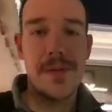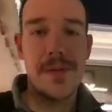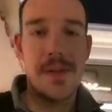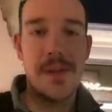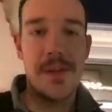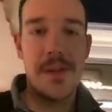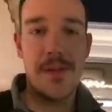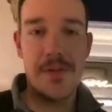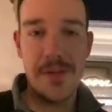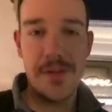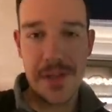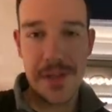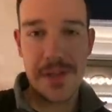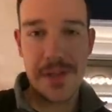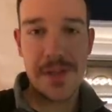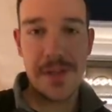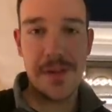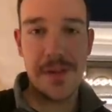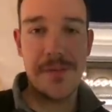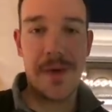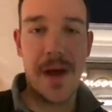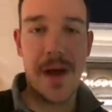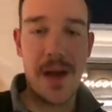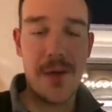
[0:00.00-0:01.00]
They're just a
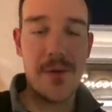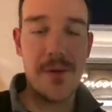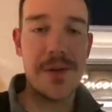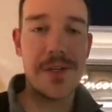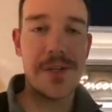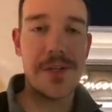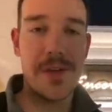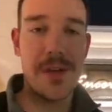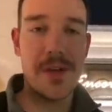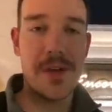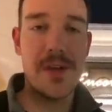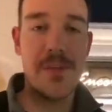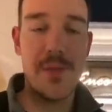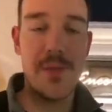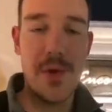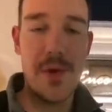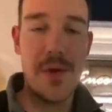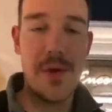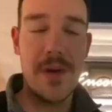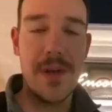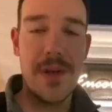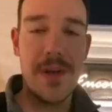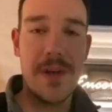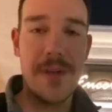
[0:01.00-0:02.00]
virus to the
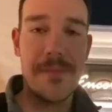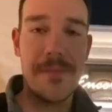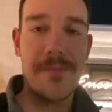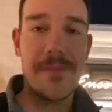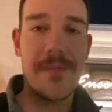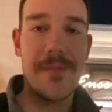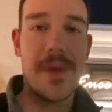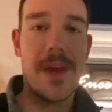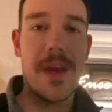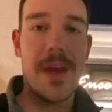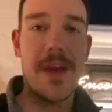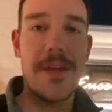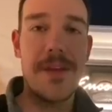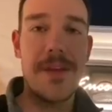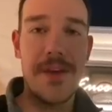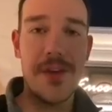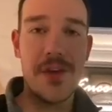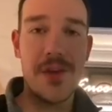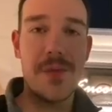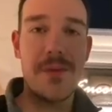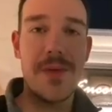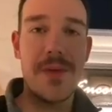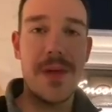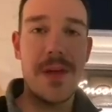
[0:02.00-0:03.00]
community and they
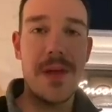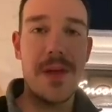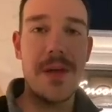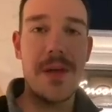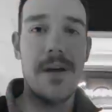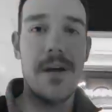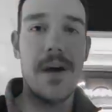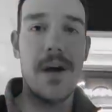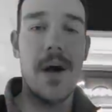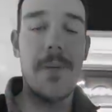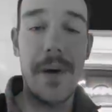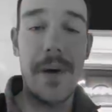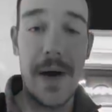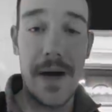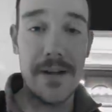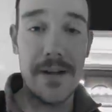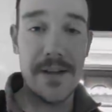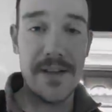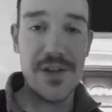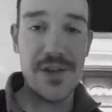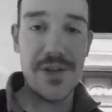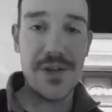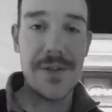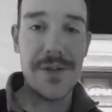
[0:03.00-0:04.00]
should be
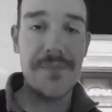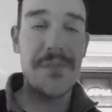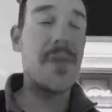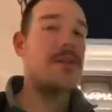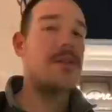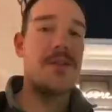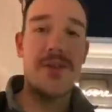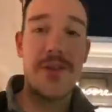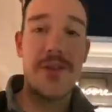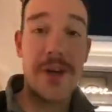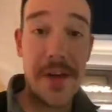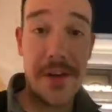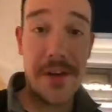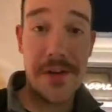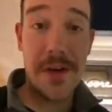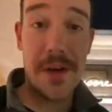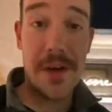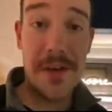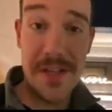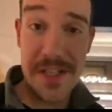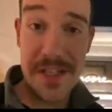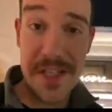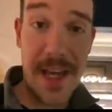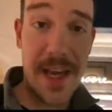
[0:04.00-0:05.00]
abolished. Shout out to all
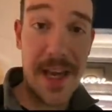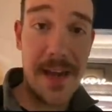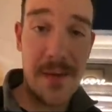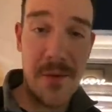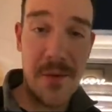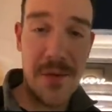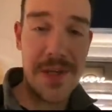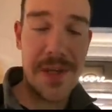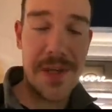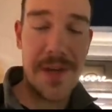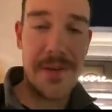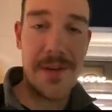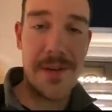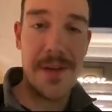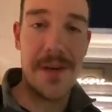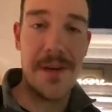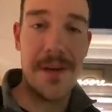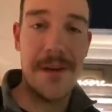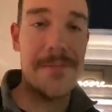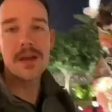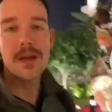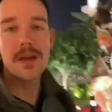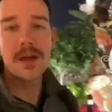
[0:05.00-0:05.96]
the scammers out there.